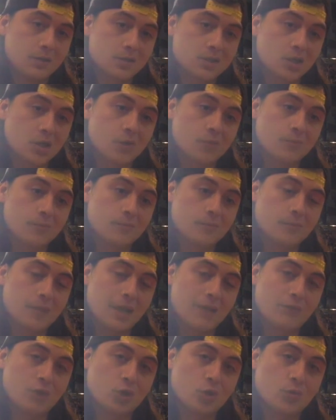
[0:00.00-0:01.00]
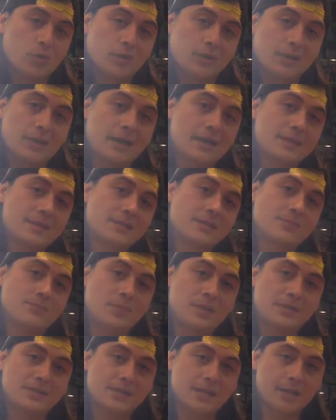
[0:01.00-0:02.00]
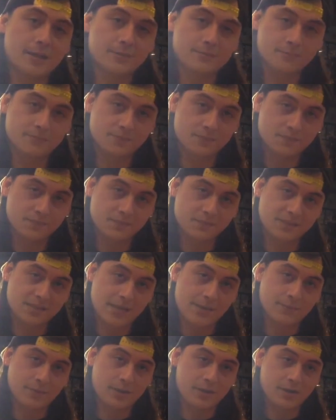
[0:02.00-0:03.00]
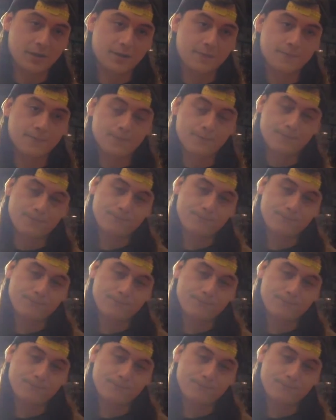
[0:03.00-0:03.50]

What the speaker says: So, have a good one, guys. Peace out. Sam Lane here.